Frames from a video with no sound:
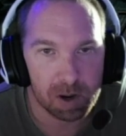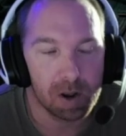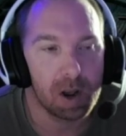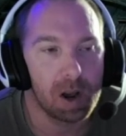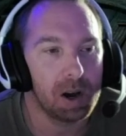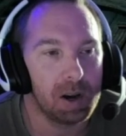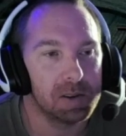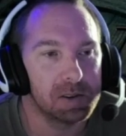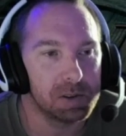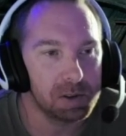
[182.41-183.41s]

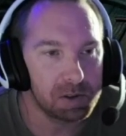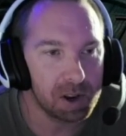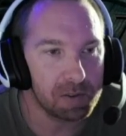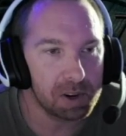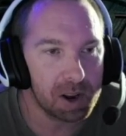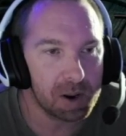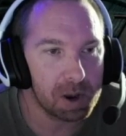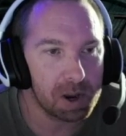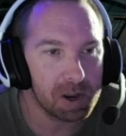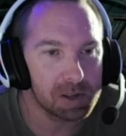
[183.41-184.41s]
So you definitely got to pay
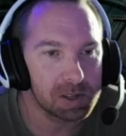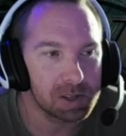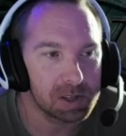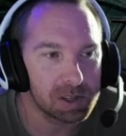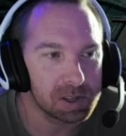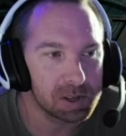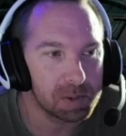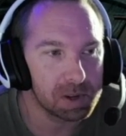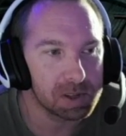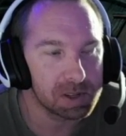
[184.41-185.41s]
attention to some of
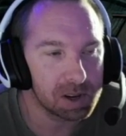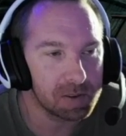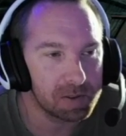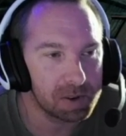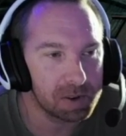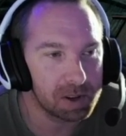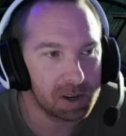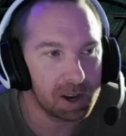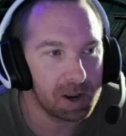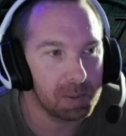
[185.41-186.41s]
the stuff in the
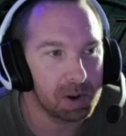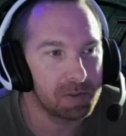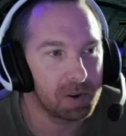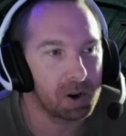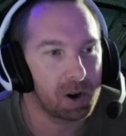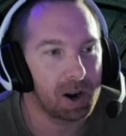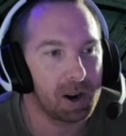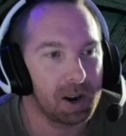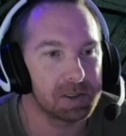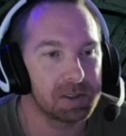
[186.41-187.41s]
game as far
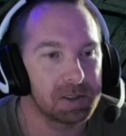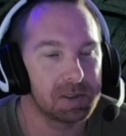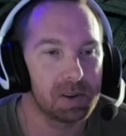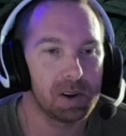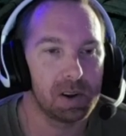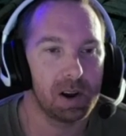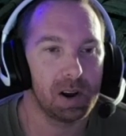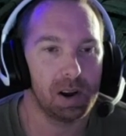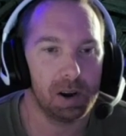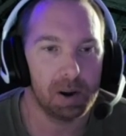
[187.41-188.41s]
as
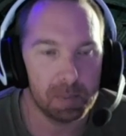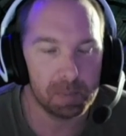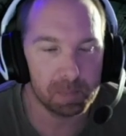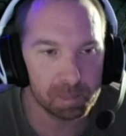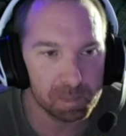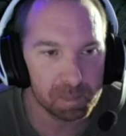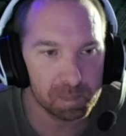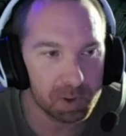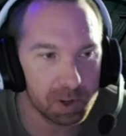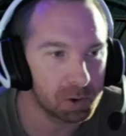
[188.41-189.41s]
um, the
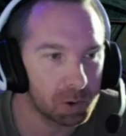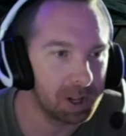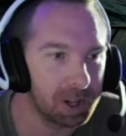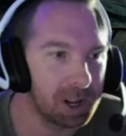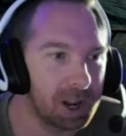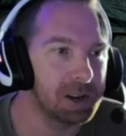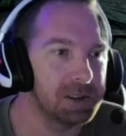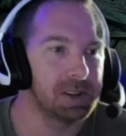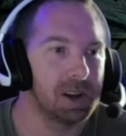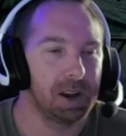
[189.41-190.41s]
storylines
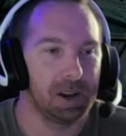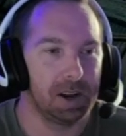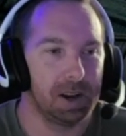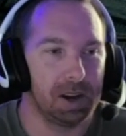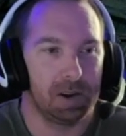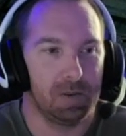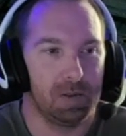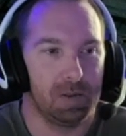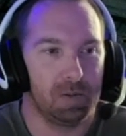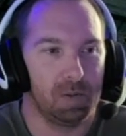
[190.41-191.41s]
and what
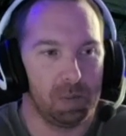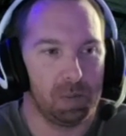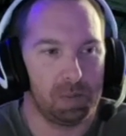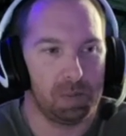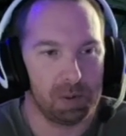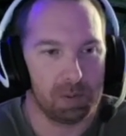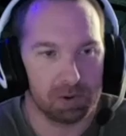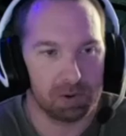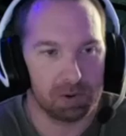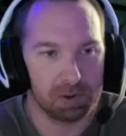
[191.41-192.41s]
people tell you and
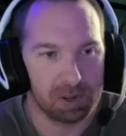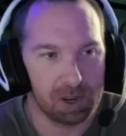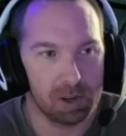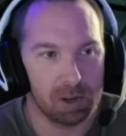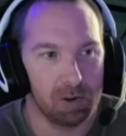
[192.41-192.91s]
stuff like that.